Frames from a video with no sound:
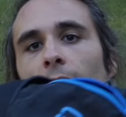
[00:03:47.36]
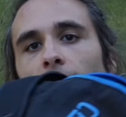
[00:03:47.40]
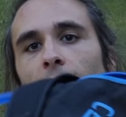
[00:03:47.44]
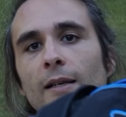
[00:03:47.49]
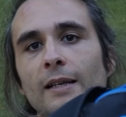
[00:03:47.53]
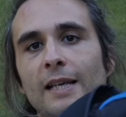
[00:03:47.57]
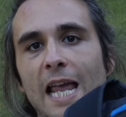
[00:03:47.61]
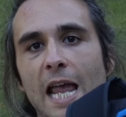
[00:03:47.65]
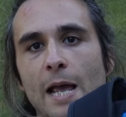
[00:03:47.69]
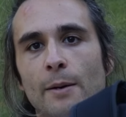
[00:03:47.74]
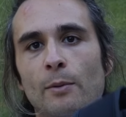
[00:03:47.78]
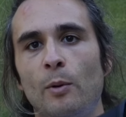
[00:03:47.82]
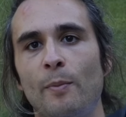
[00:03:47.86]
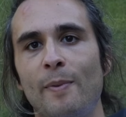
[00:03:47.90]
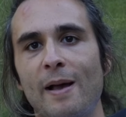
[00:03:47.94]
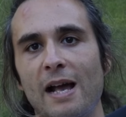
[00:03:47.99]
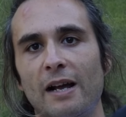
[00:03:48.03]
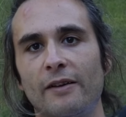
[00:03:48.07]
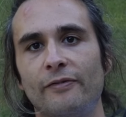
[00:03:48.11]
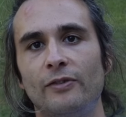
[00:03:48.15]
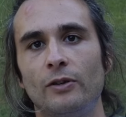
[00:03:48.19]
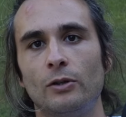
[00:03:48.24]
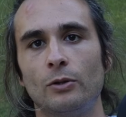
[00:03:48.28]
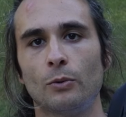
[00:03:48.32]

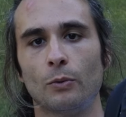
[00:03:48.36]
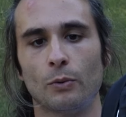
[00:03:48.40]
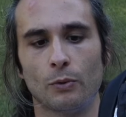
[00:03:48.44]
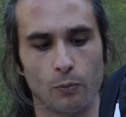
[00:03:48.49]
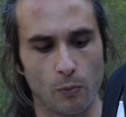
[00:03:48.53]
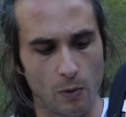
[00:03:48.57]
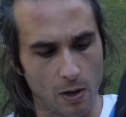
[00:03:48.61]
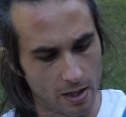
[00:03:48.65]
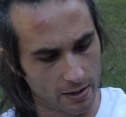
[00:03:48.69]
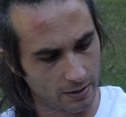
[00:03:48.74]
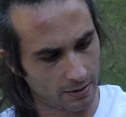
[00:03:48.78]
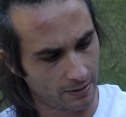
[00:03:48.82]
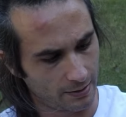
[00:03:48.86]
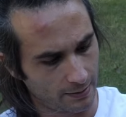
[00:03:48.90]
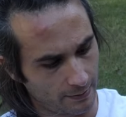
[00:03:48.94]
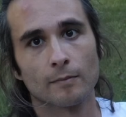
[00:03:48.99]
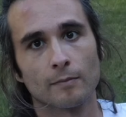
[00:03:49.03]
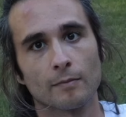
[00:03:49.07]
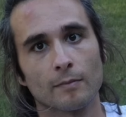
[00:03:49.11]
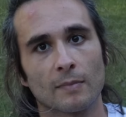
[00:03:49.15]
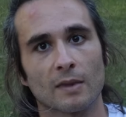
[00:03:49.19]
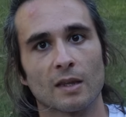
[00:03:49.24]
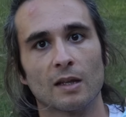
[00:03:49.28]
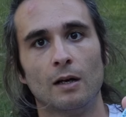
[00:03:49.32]
camelback filled with water,
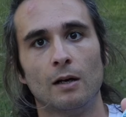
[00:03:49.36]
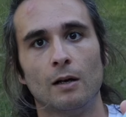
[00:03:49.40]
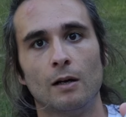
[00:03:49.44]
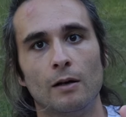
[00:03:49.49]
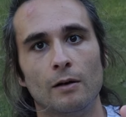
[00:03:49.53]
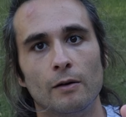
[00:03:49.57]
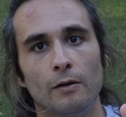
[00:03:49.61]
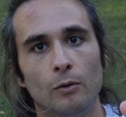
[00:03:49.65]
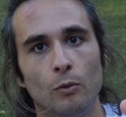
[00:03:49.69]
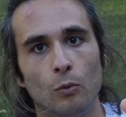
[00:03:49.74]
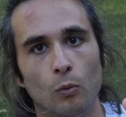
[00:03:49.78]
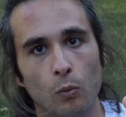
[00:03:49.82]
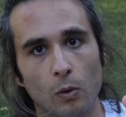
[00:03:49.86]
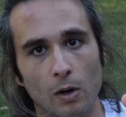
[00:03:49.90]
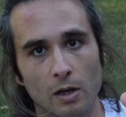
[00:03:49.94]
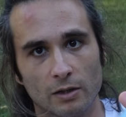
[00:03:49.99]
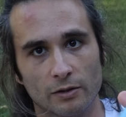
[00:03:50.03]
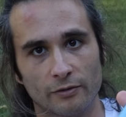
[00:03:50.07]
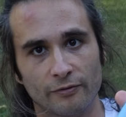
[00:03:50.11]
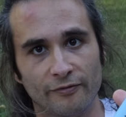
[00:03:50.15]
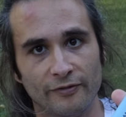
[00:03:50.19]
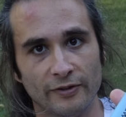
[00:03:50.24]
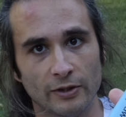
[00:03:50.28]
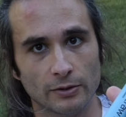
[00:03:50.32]

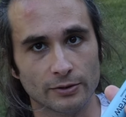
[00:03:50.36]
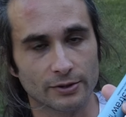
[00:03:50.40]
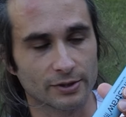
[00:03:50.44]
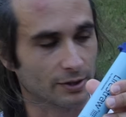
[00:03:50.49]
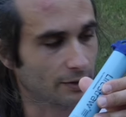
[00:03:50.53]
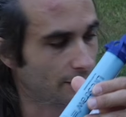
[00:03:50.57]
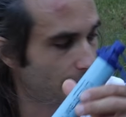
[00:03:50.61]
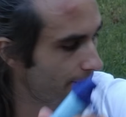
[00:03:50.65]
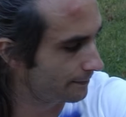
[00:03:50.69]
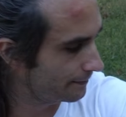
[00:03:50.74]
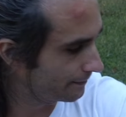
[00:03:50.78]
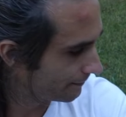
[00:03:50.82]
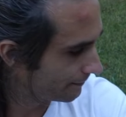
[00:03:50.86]
water filter,